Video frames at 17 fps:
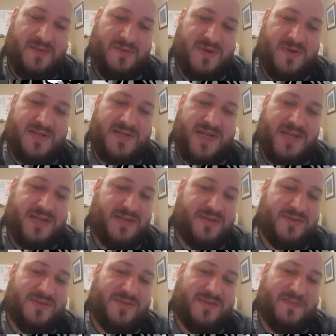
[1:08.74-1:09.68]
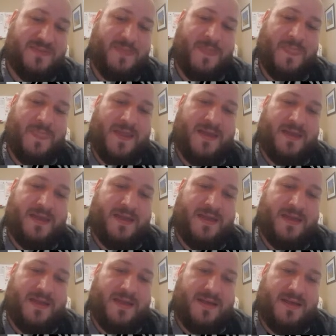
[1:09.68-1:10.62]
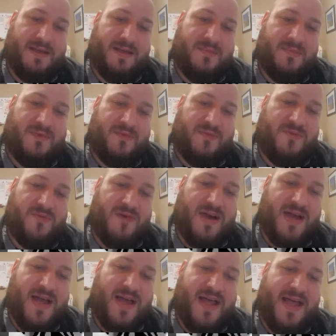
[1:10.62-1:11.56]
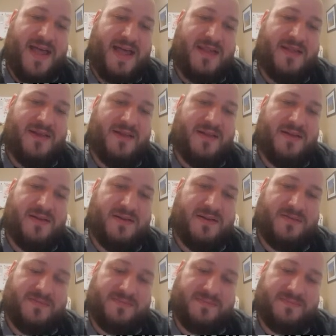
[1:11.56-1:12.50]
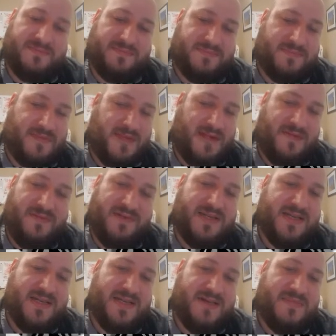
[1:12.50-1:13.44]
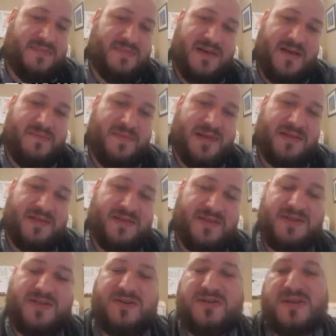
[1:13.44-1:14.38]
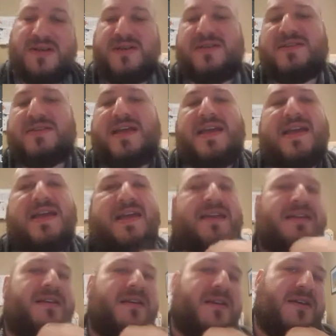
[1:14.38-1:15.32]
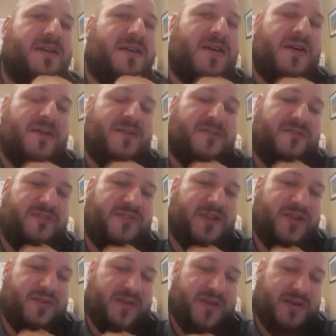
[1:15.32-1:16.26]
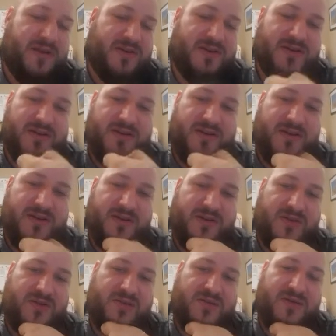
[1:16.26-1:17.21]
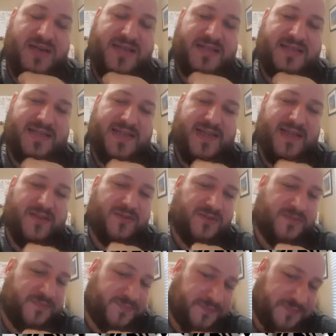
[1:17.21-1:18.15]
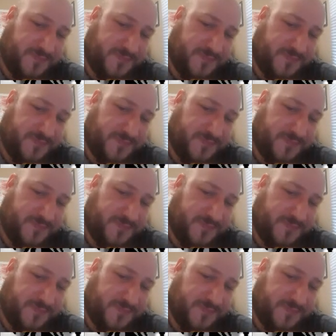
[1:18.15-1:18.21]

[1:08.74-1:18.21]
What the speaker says: which I do before I add color. Every time I make sure there's a fully rendered grayscale,